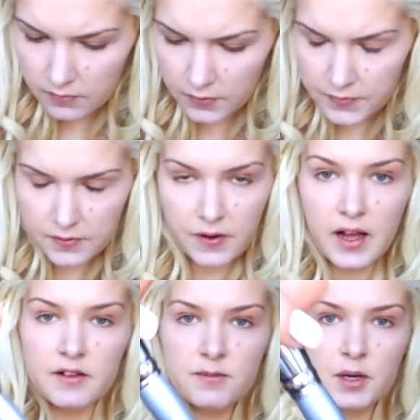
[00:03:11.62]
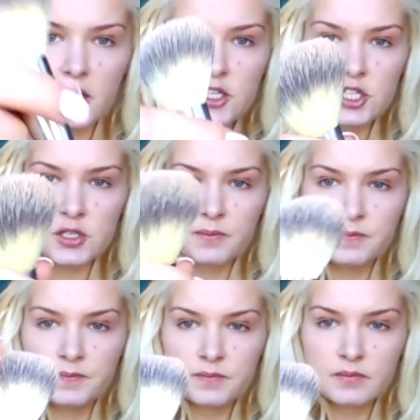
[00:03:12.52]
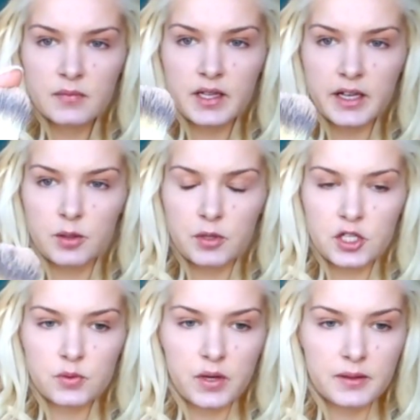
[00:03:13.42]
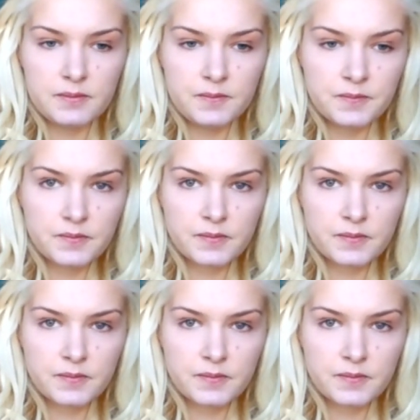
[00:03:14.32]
55 brush, the airbrush one.